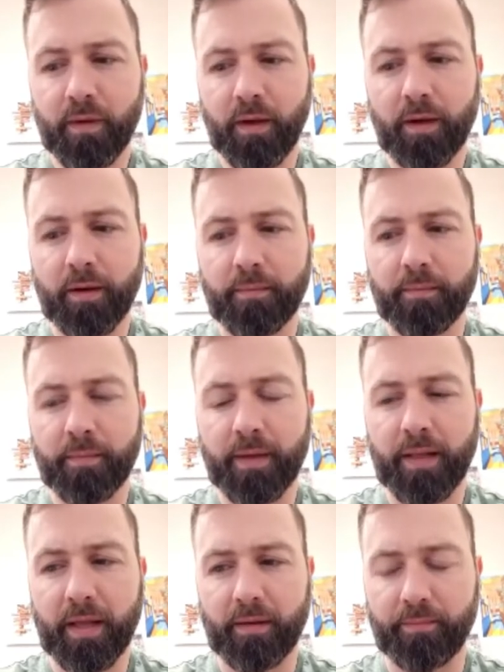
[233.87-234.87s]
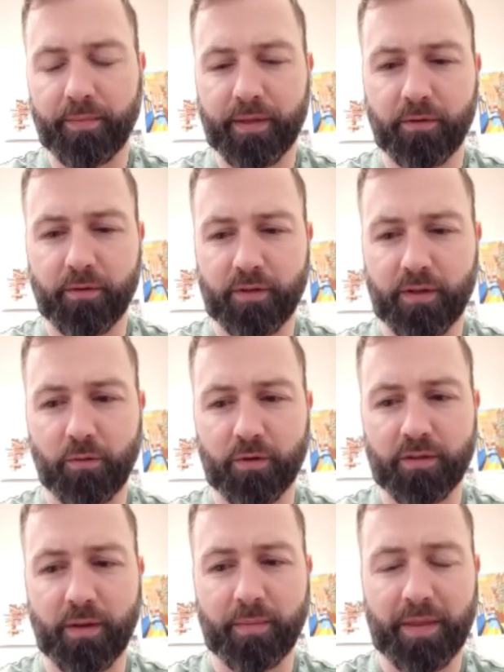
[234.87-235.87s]
um, and then, but there was there were
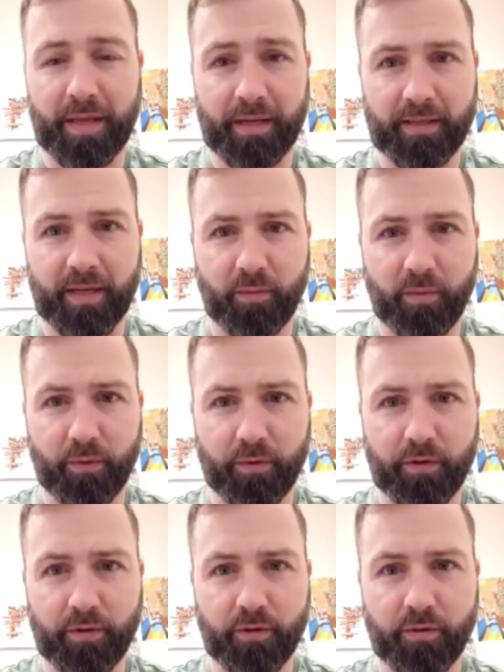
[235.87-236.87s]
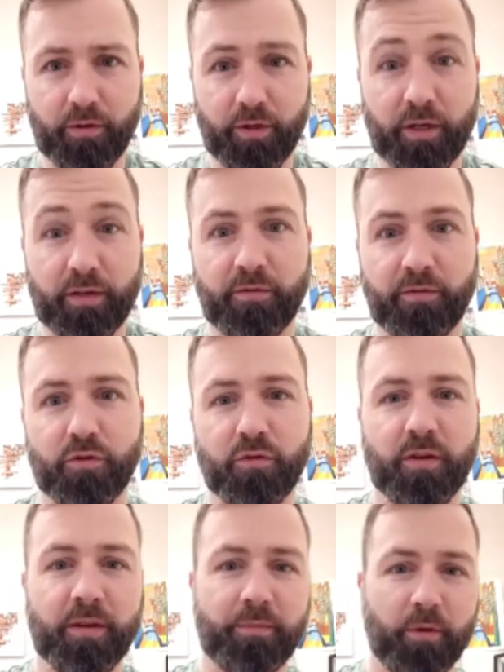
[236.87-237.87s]
some things that we would do just for
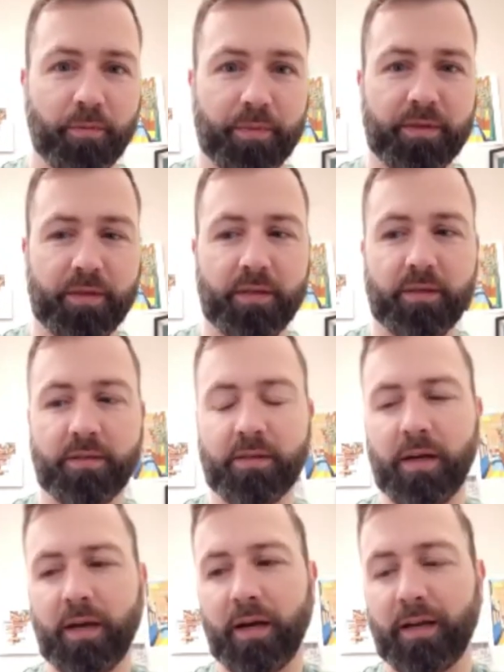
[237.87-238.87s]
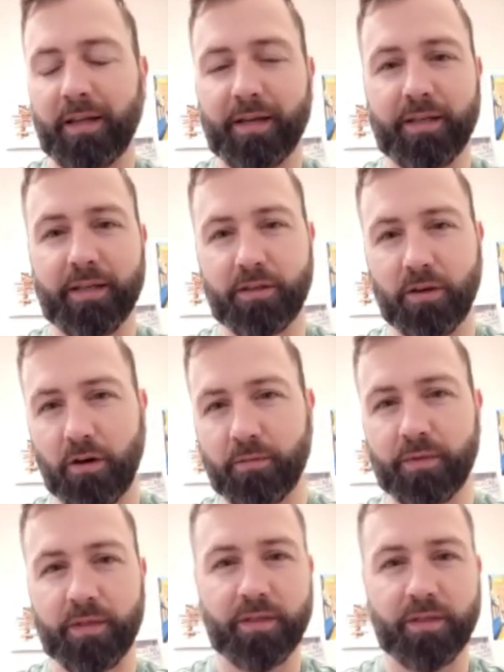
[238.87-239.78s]
drilling purposes, uh, like disarms and